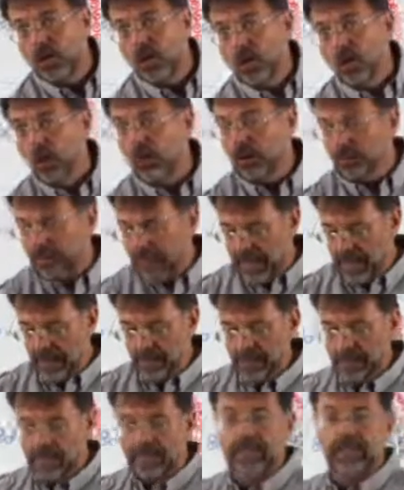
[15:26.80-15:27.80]
lower
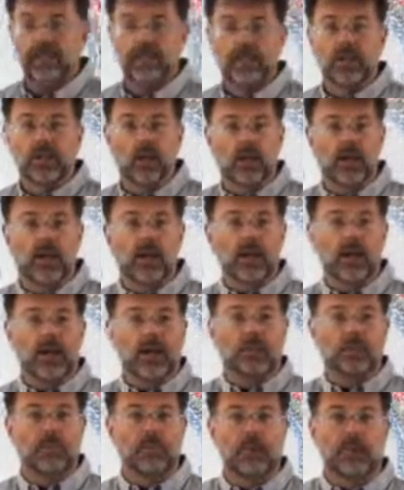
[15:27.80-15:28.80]
bowel and
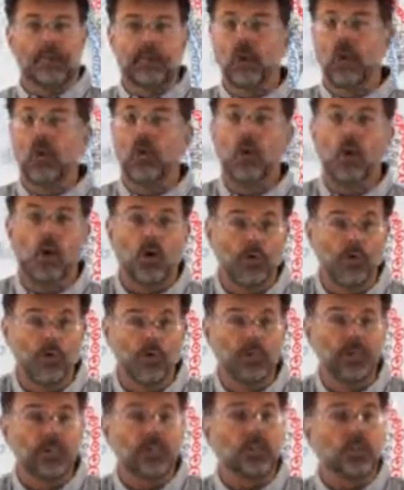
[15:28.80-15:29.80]
lower body, or
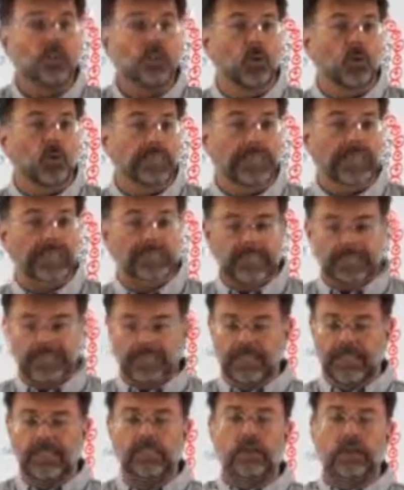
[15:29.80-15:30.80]
ovaries or
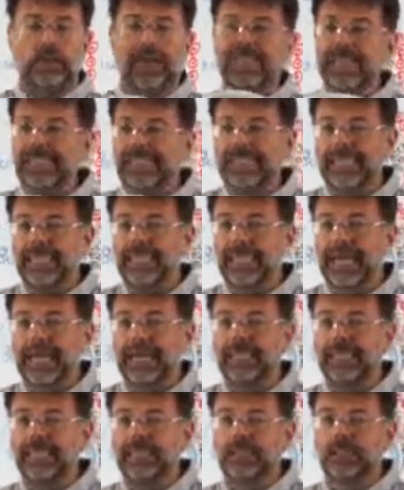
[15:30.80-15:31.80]
testicles or anything
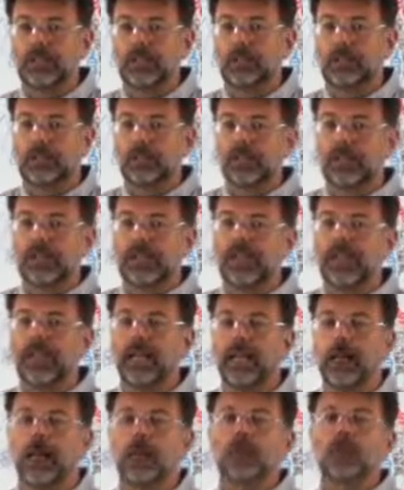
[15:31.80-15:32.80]
that needs to be
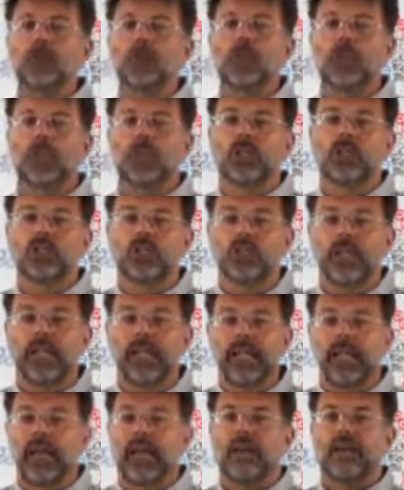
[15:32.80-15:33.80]
treated. You can
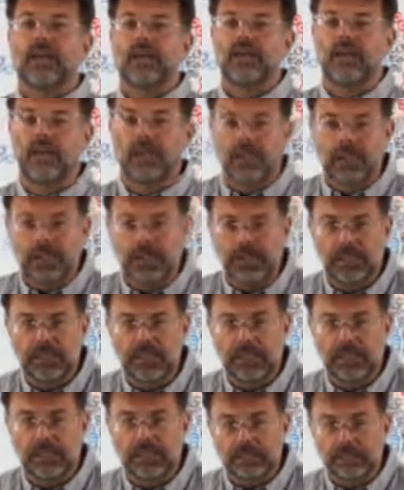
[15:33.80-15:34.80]
treat very
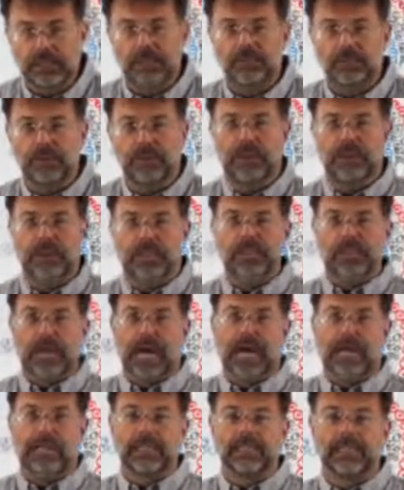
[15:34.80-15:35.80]
specific and
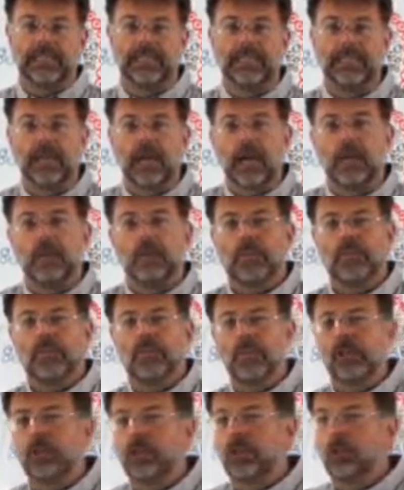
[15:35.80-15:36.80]
targeted,
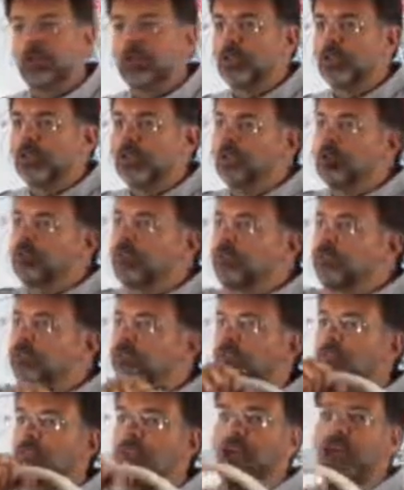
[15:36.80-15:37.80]
but you can also move
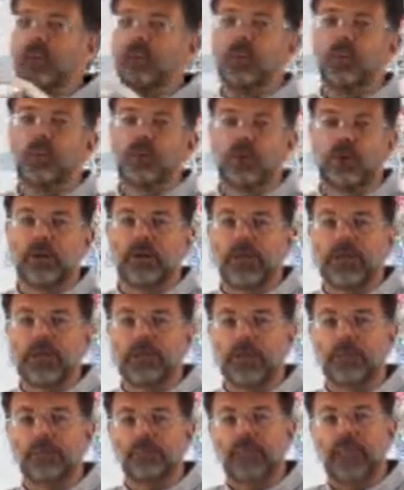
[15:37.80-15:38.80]
it around your
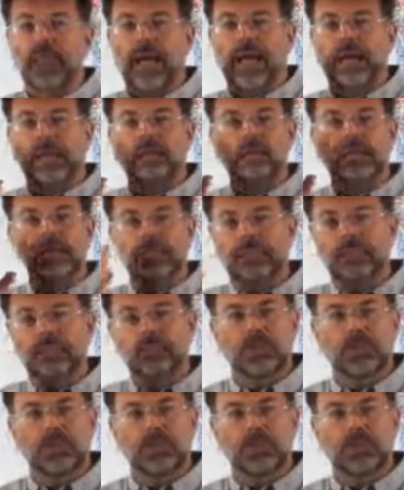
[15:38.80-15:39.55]
body, and with